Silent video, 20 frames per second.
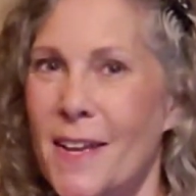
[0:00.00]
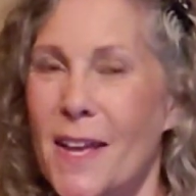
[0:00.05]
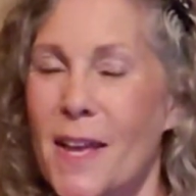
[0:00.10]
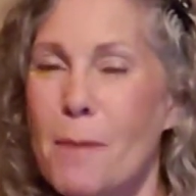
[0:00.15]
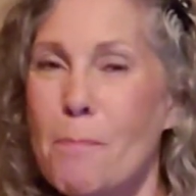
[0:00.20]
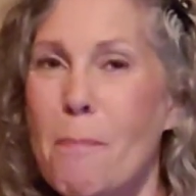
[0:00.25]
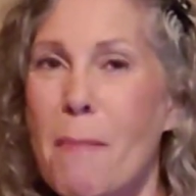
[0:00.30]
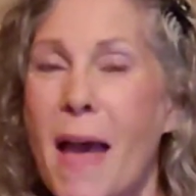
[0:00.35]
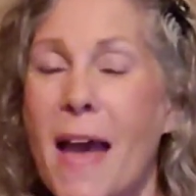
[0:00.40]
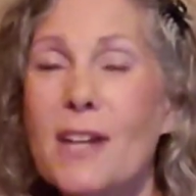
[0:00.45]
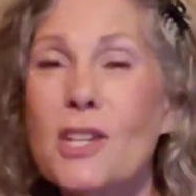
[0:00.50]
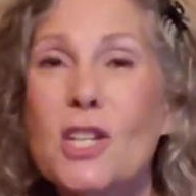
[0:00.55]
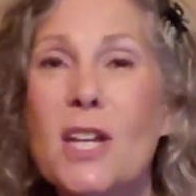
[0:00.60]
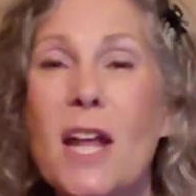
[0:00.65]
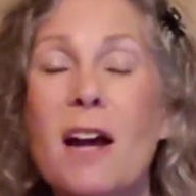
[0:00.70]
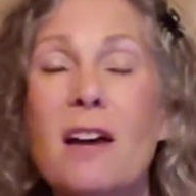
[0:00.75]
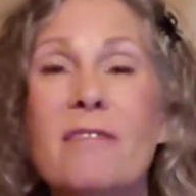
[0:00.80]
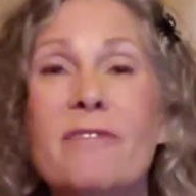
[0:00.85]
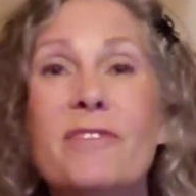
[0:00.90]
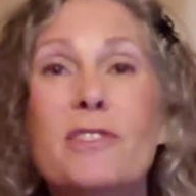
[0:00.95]
Imagine
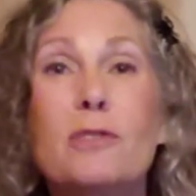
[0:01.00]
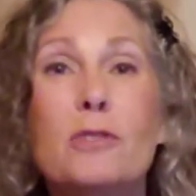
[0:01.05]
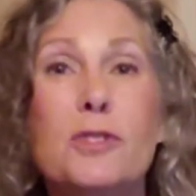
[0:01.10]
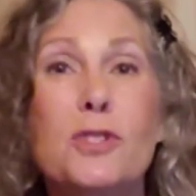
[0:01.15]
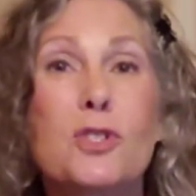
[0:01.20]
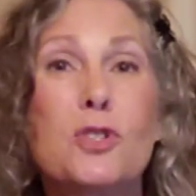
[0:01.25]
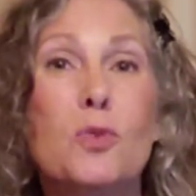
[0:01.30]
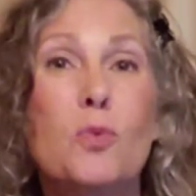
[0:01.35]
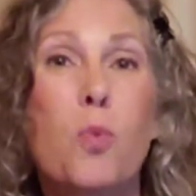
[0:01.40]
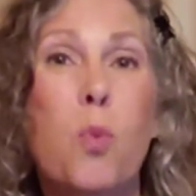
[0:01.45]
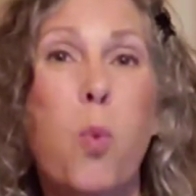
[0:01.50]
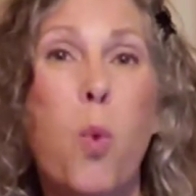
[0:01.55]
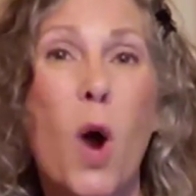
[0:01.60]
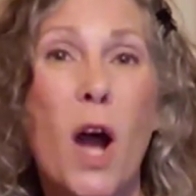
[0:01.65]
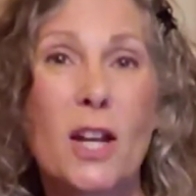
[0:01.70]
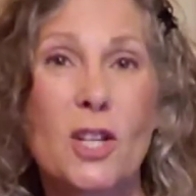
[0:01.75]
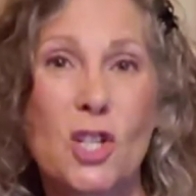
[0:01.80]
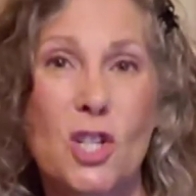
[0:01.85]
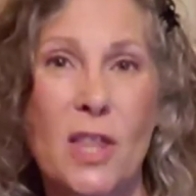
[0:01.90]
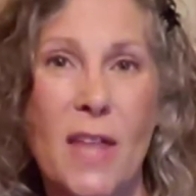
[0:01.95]
how it feels to
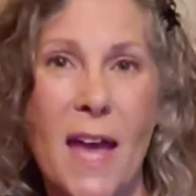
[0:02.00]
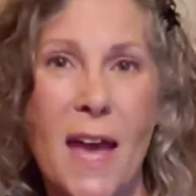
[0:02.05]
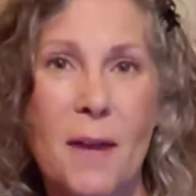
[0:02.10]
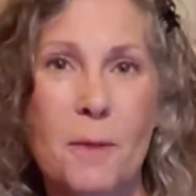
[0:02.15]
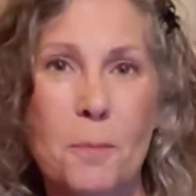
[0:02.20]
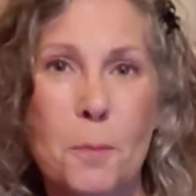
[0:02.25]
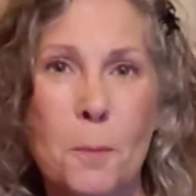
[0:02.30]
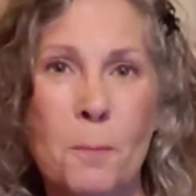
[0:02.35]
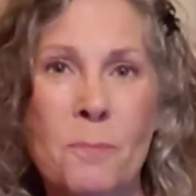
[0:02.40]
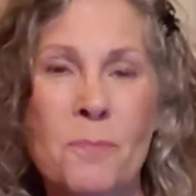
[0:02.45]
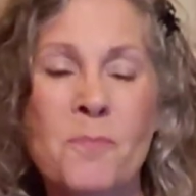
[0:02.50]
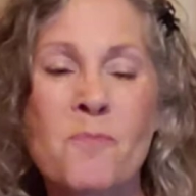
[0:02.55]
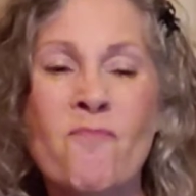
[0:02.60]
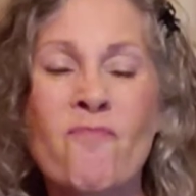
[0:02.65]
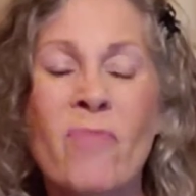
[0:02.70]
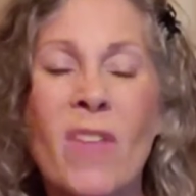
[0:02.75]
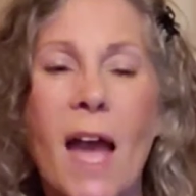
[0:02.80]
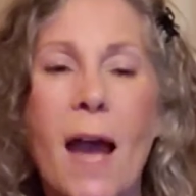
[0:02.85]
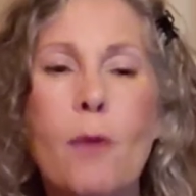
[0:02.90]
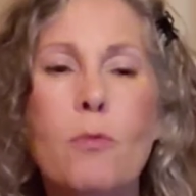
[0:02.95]
watch that.
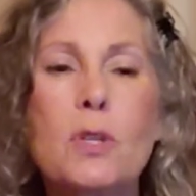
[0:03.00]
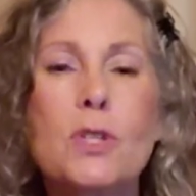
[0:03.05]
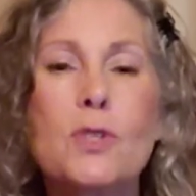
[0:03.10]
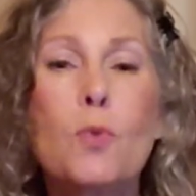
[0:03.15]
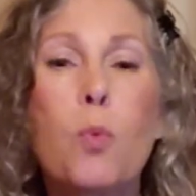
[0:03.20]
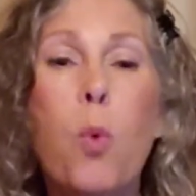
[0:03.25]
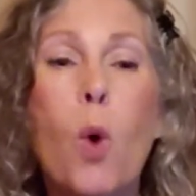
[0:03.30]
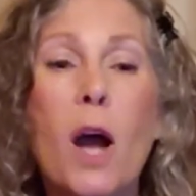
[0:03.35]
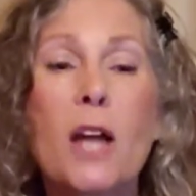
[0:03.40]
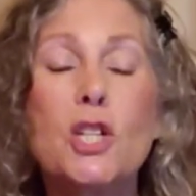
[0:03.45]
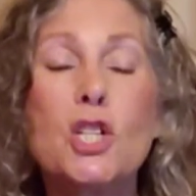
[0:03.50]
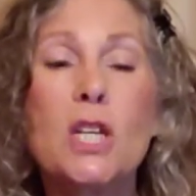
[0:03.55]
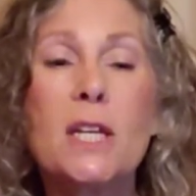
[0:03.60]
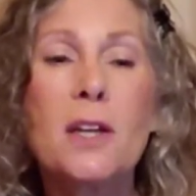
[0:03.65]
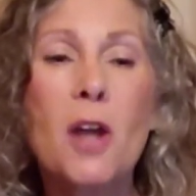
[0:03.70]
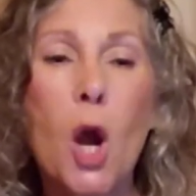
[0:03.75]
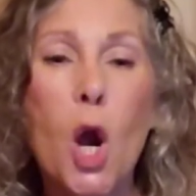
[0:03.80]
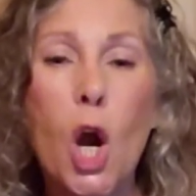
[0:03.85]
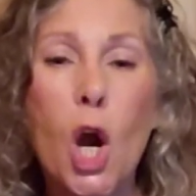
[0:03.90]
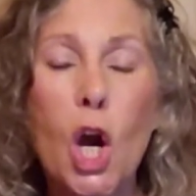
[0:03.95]
I was
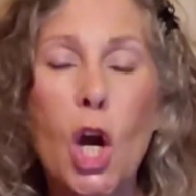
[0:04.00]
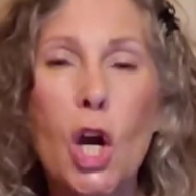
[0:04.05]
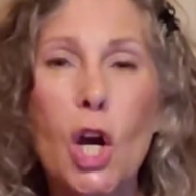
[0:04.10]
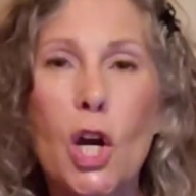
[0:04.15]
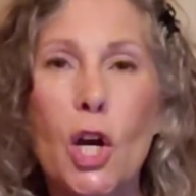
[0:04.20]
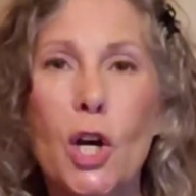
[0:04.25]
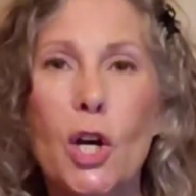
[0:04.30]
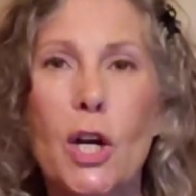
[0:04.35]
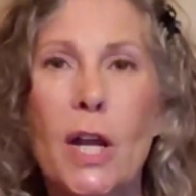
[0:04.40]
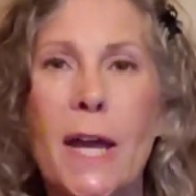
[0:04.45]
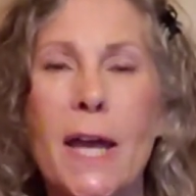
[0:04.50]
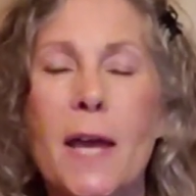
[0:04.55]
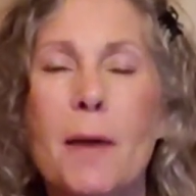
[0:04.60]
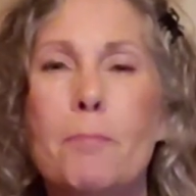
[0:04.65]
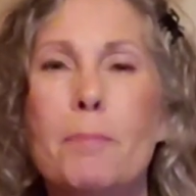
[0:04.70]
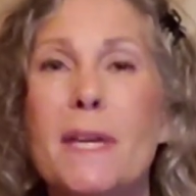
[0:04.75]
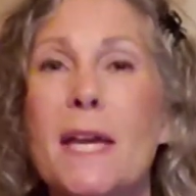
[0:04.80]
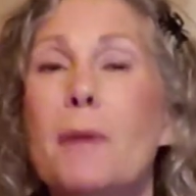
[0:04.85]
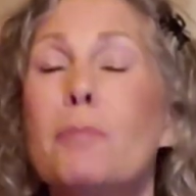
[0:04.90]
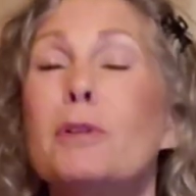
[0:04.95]
watching her
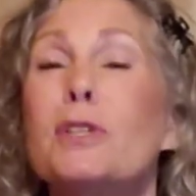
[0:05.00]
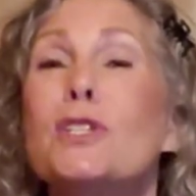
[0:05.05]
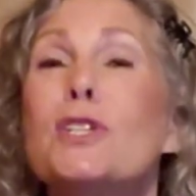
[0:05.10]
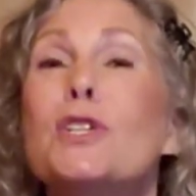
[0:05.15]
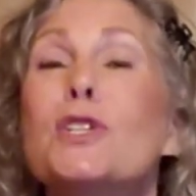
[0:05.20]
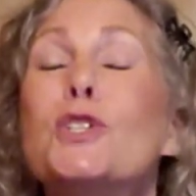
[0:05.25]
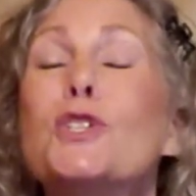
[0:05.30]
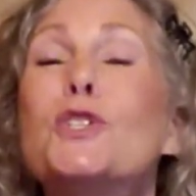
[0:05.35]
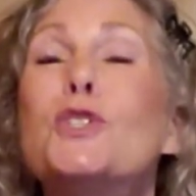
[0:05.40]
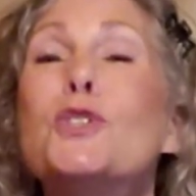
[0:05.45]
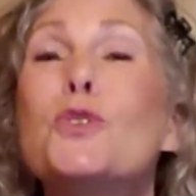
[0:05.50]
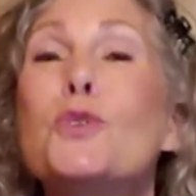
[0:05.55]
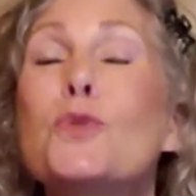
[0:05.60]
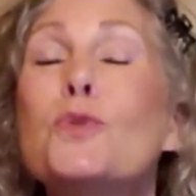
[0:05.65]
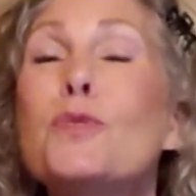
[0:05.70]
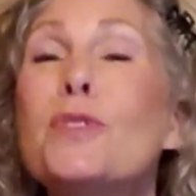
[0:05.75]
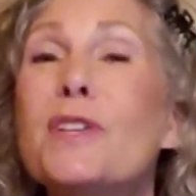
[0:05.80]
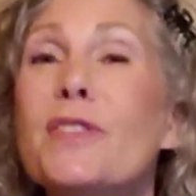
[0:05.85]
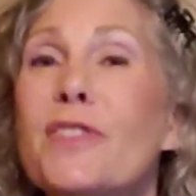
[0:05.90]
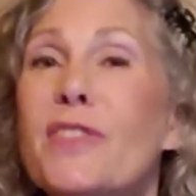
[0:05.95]
be able to
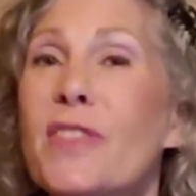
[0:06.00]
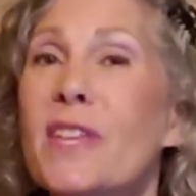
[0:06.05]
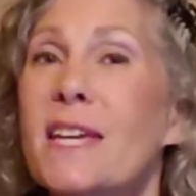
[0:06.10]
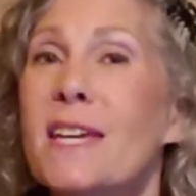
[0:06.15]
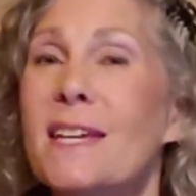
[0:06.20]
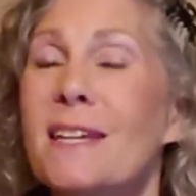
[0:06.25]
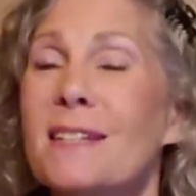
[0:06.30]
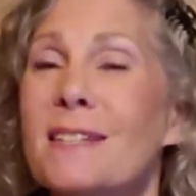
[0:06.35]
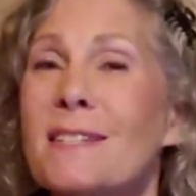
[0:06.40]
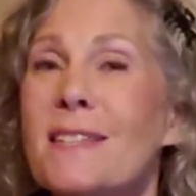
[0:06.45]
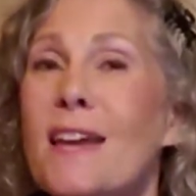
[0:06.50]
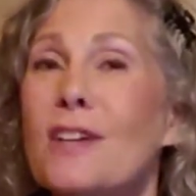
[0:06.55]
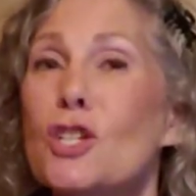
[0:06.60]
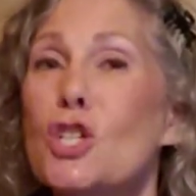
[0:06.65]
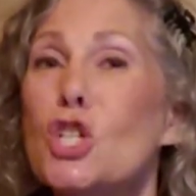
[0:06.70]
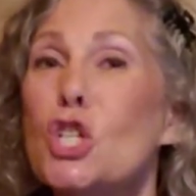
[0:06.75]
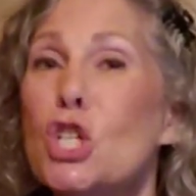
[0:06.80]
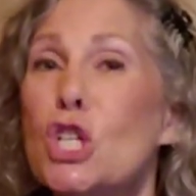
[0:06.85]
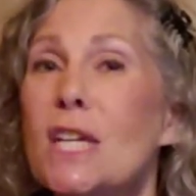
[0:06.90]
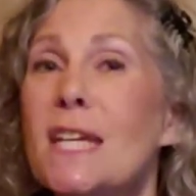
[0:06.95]
do the things that
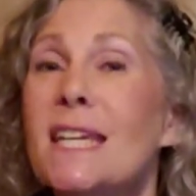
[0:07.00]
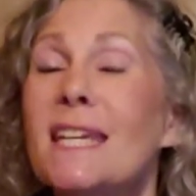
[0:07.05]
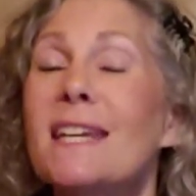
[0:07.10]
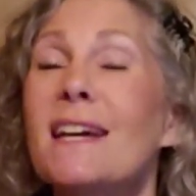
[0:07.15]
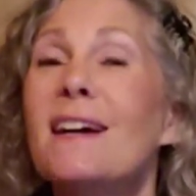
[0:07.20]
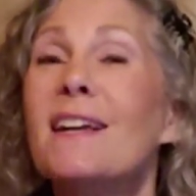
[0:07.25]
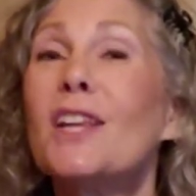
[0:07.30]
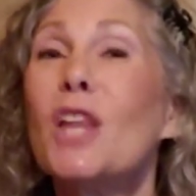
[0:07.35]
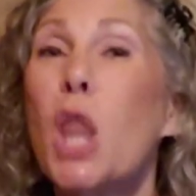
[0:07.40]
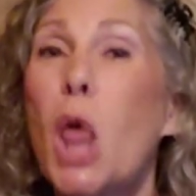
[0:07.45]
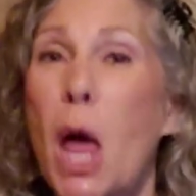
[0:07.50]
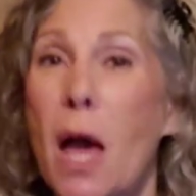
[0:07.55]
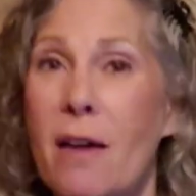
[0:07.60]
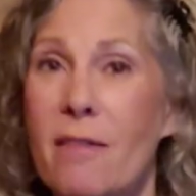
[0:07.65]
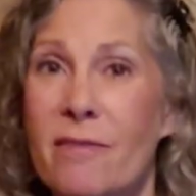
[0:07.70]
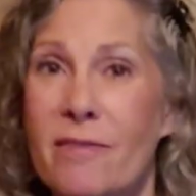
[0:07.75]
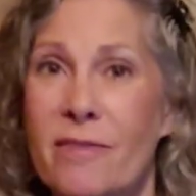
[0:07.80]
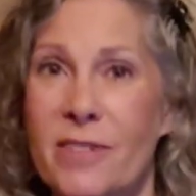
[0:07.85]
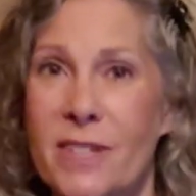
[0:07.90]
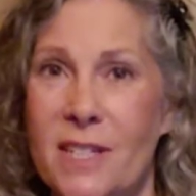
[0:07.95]
she
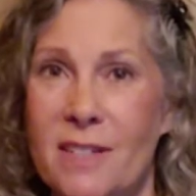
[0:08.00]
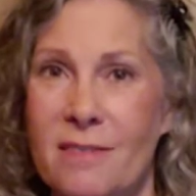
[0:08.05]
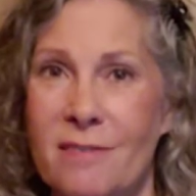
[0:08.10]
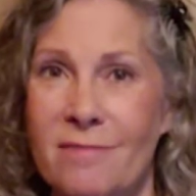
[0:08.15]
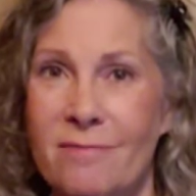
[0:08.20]
loved.